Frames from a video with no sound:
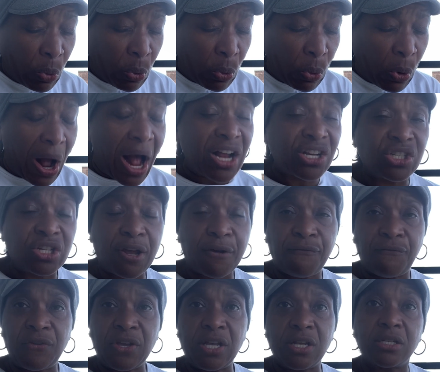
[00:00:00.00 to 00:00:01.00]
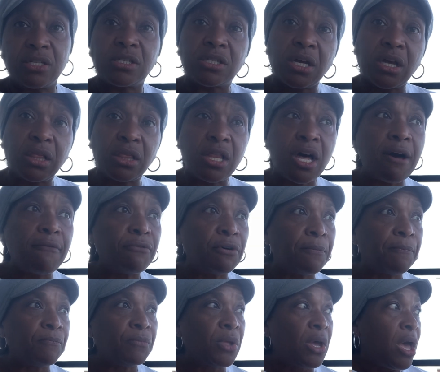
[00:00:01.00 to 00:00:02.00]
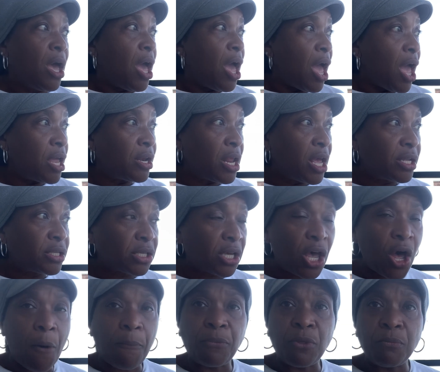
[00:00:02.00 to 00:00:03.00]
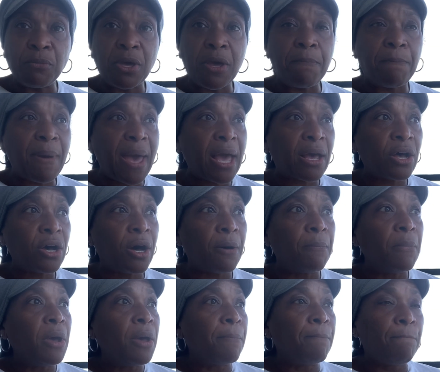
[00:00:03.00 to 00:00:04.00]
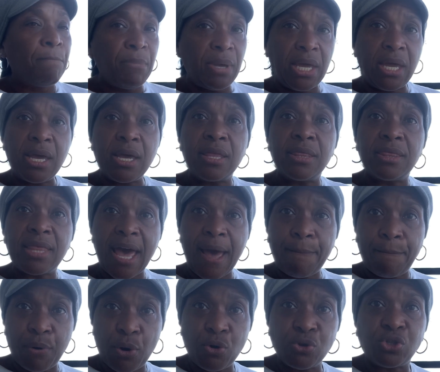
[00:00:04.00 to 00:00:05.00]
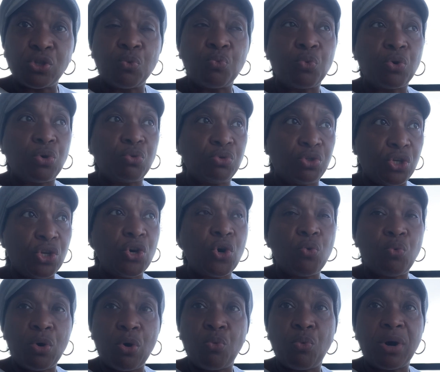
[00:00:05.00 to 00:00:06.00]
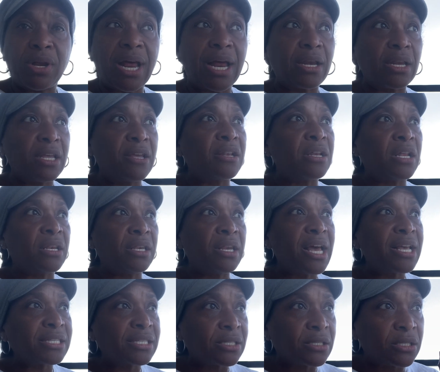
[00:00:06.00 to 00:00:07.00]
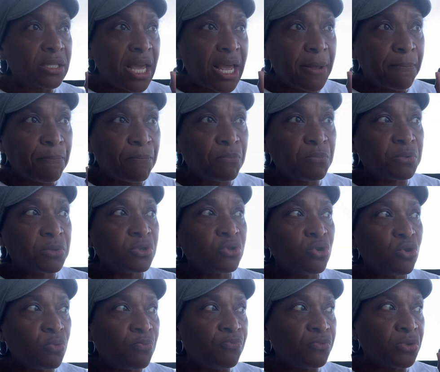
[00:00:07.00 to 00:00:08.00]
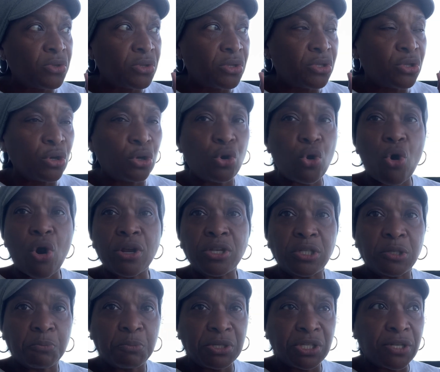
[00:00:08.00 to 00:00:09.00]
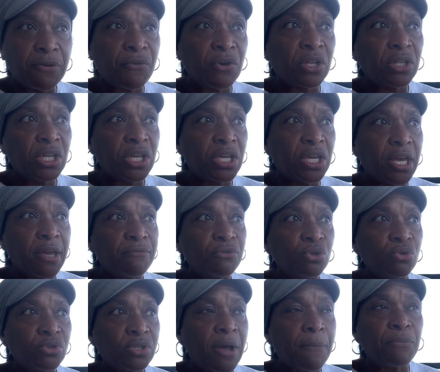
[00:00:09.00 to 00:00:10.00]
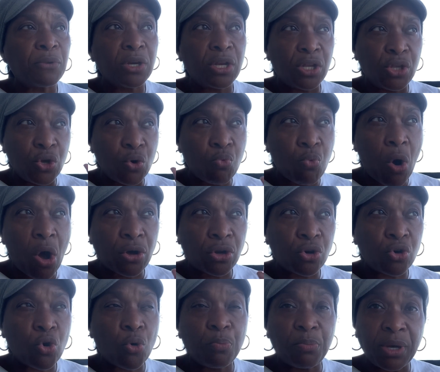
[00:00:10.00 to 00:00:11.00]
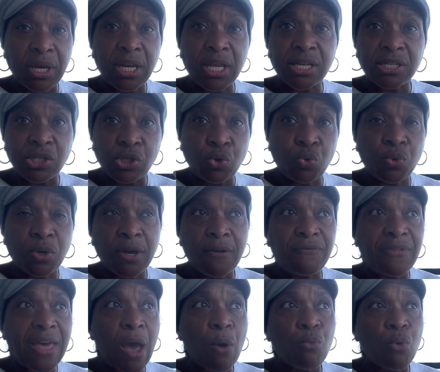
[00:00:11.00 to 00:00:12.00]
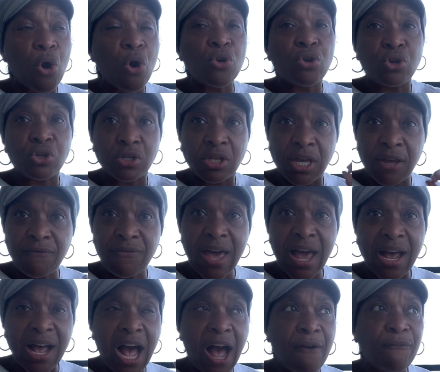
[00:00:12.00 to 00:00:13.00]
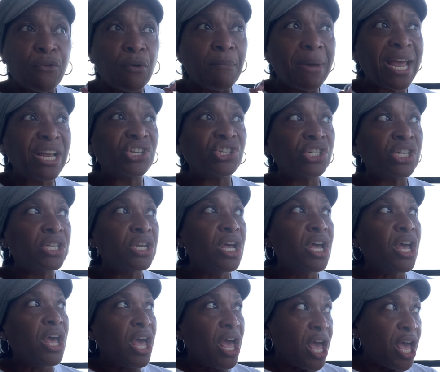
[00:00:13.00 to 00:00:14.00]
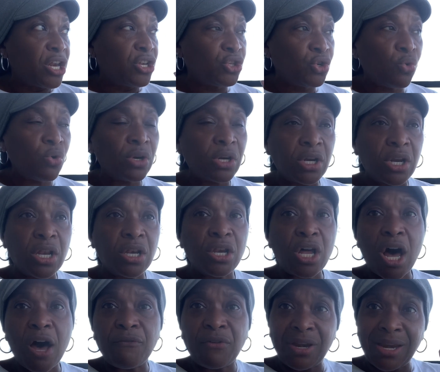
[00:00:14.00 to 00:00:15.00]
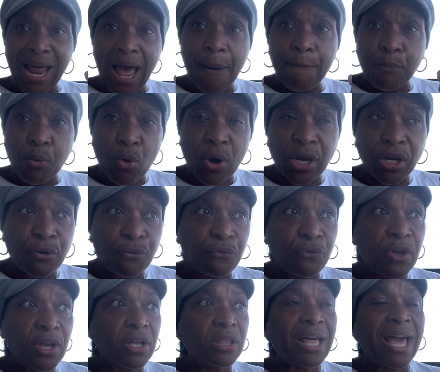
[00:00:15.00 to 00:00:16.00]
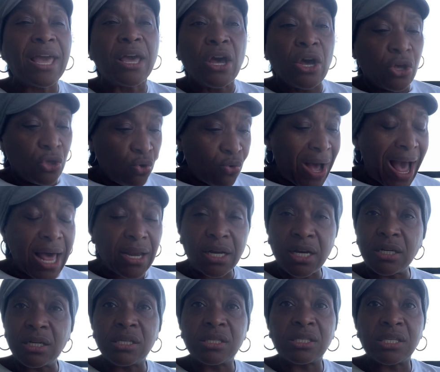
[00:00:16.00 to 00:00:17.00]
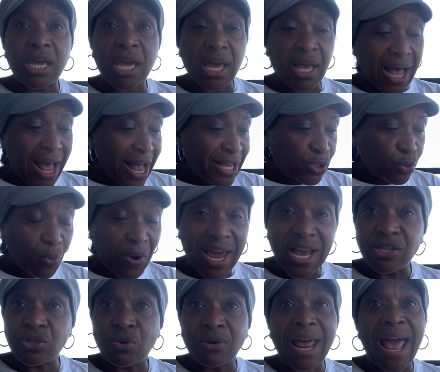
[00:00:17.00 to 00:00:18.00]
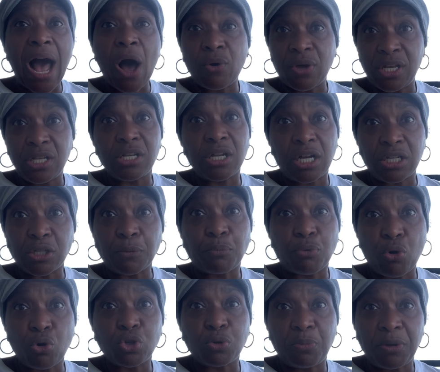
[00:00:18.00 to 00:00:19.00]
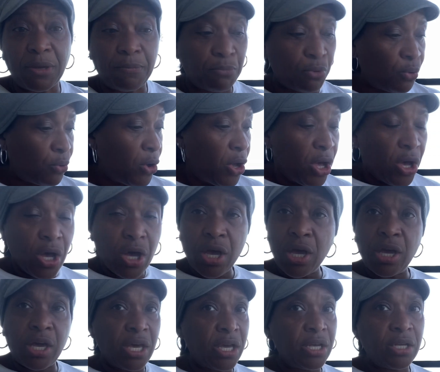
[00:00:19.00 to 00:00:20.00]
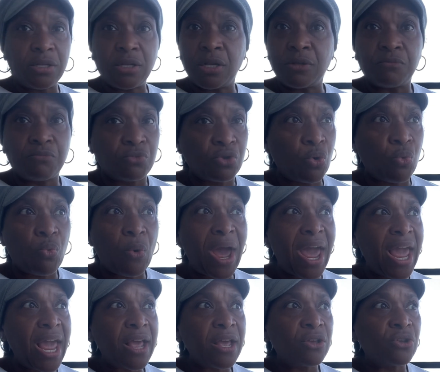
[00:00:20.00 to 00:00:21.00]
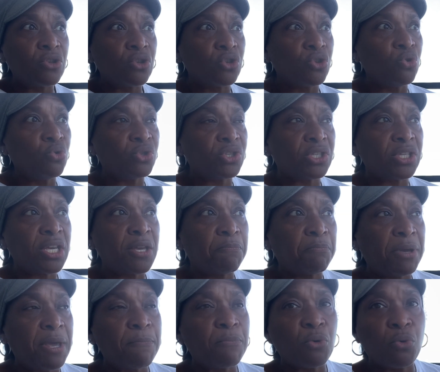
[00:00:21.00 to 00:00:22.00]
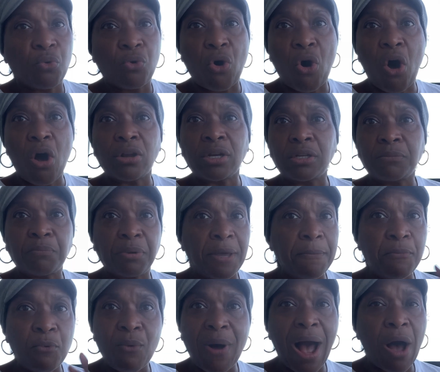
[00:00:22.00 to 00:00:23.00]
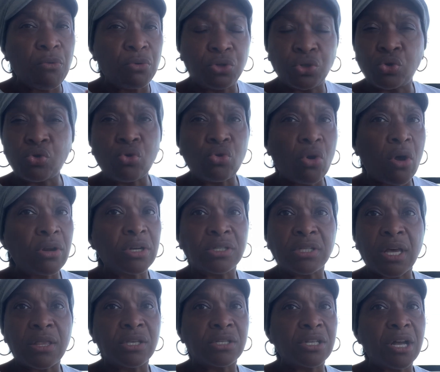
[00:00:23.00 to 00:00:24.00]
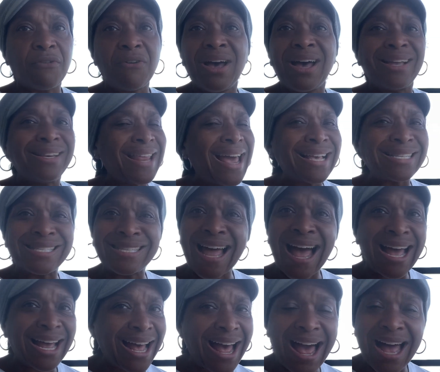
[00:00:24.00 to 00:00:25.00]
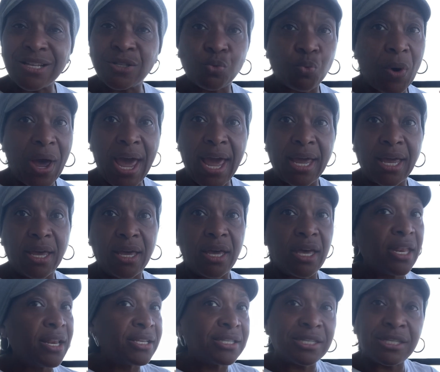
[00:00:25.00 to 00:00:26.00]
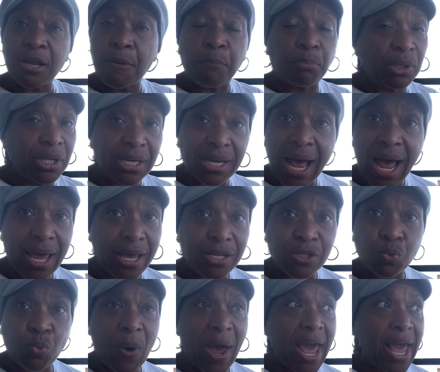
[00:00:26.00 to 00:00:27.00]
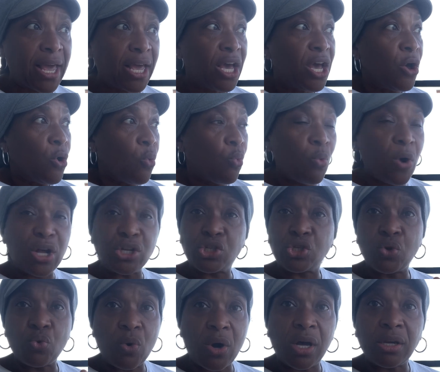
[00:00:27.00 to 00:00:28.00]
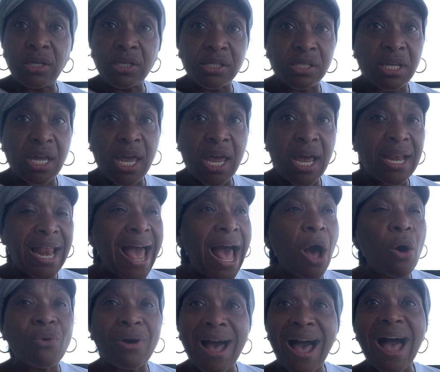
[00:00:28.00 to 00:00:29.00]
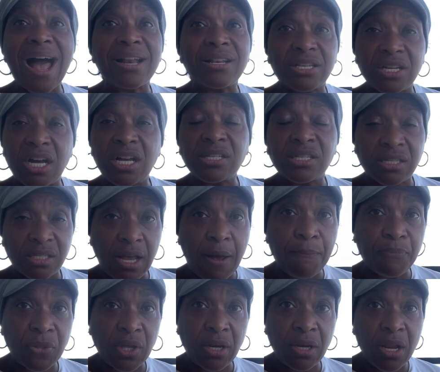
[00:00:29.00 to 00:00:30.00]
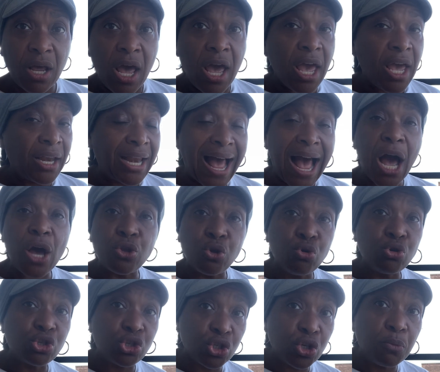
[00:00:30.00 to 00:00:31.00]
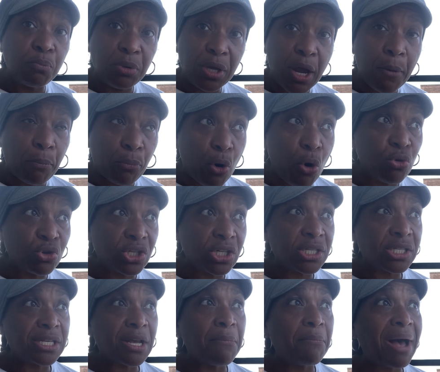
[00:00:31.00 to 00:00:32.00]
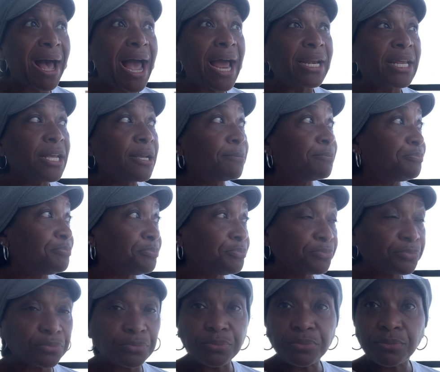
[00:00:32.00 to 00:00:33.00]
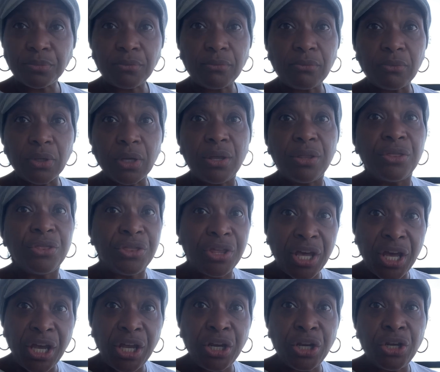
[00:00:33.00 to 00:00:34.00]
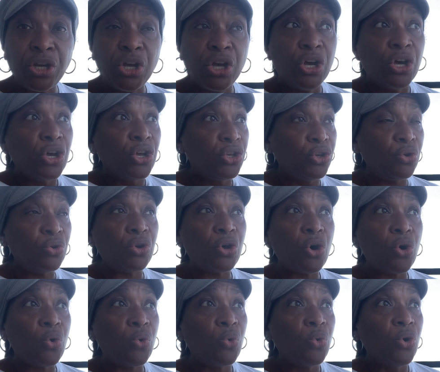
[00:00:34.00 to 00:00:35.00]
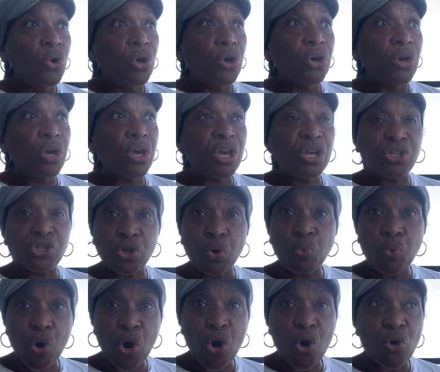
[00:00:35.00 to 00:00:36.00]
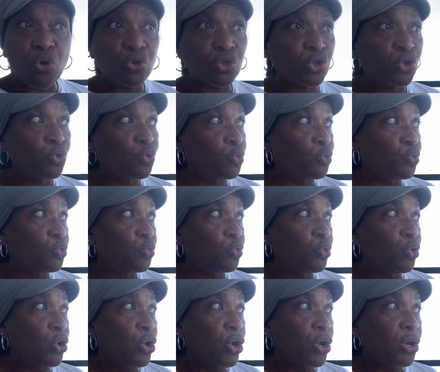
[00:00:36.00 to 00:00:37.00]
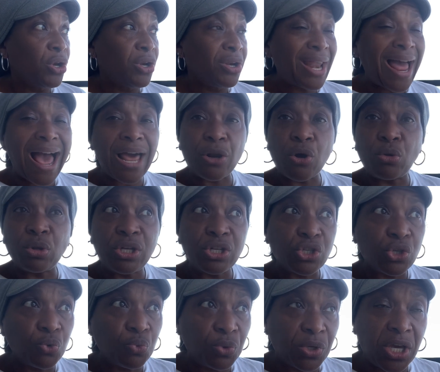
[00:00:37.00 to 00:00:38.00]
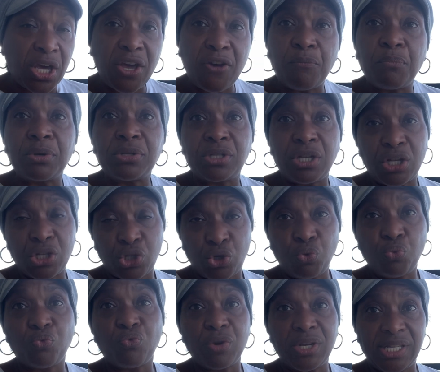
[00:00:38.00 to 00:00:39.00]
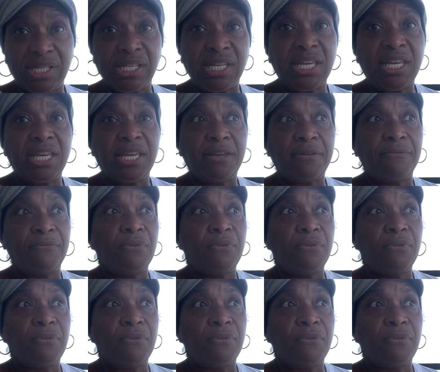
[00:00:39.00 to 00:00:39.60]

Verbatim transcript: wash their feet to love them and and to help them get back up me and that person will deal with what i'm in unless they you the lord specifically gives you something and you're walking in obedience to give that word or give that confirmation and doing it in love and not pointing a finger like you got to understand god's ways on how he does approach people he the way you see people calling people out and doing all this other stuff, that's not God's way. It is simply not his way. Once you understand how God does something and how you should be approaching somebody, then, you know, it's a word to not only to give, but then to receive.